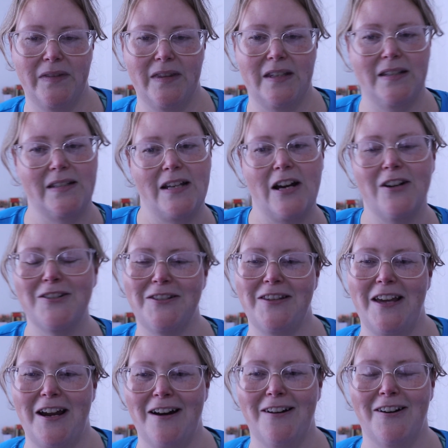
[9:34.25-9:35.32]
the stairs
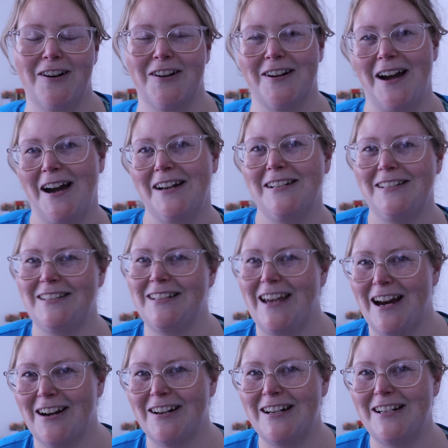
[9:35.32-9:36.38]
there are kind of
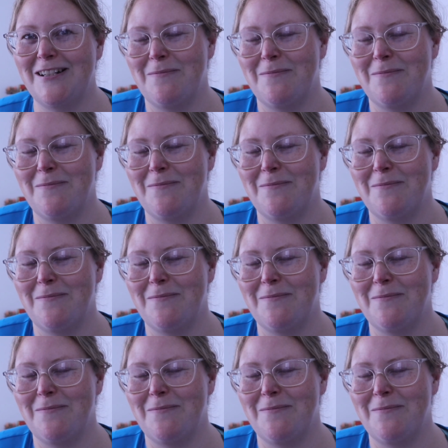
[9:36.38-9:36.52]
scary